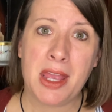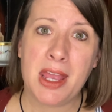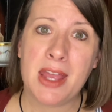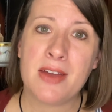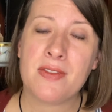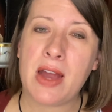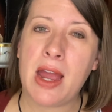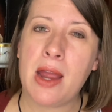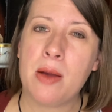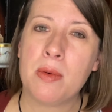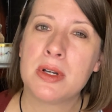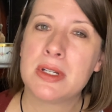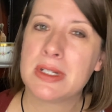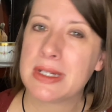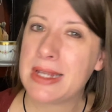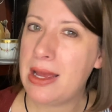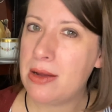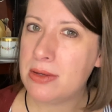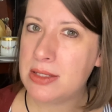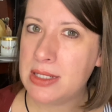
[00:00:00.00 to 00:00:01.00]
If I were to
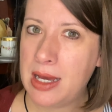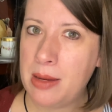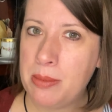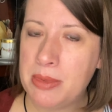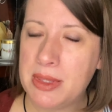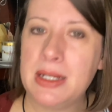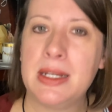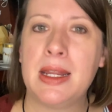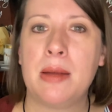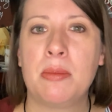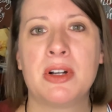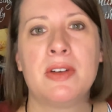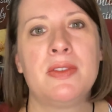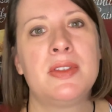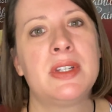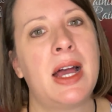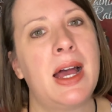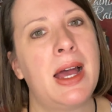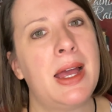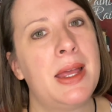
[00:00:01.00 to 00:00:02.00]
count up the number
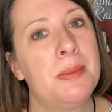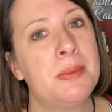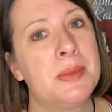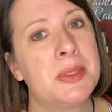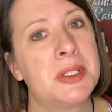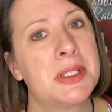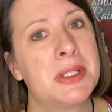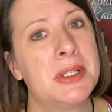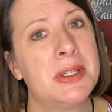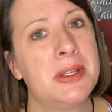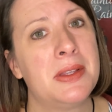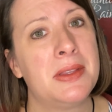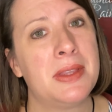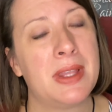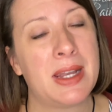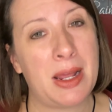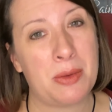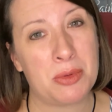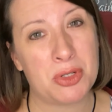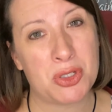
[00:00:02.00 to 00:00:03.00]
of times
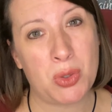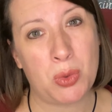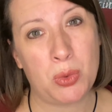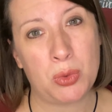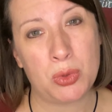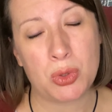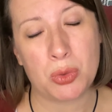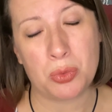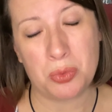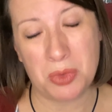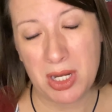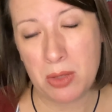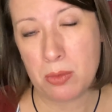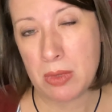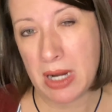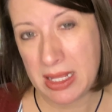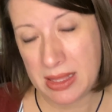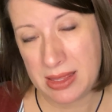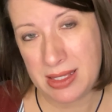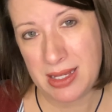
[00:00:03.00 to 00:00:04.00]
that I was told to
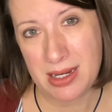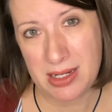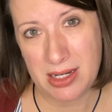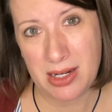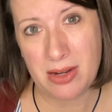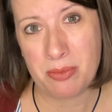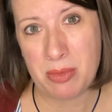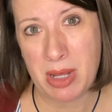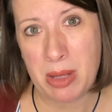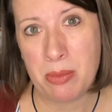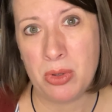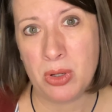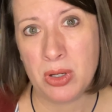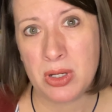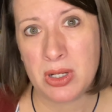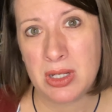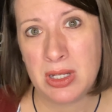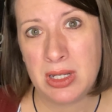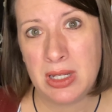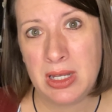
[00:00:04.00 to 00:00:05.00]
rewrite the ending of my
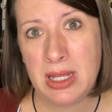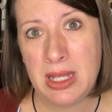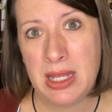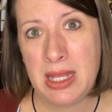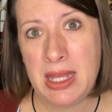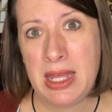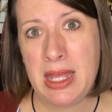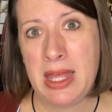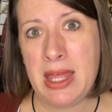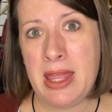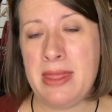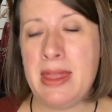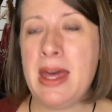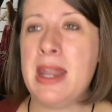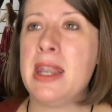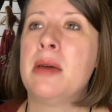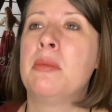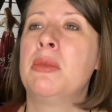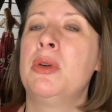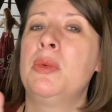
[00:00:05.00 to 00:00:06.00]
book,
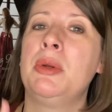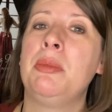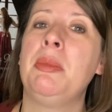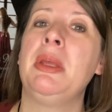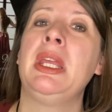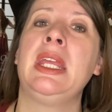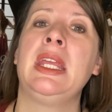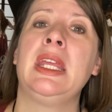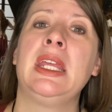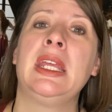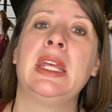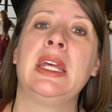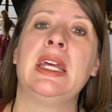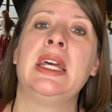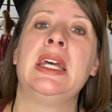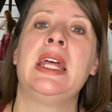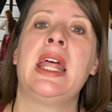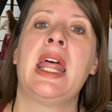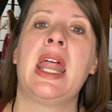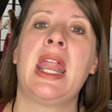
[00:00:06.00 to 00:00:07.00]
that number would be
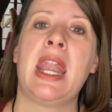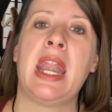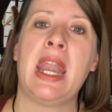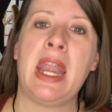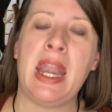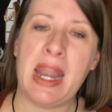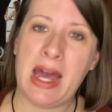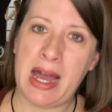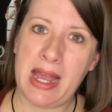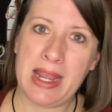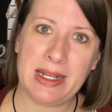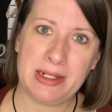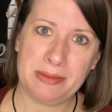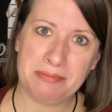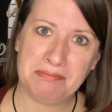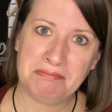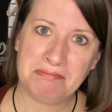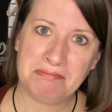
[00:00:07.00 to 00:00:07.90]
9.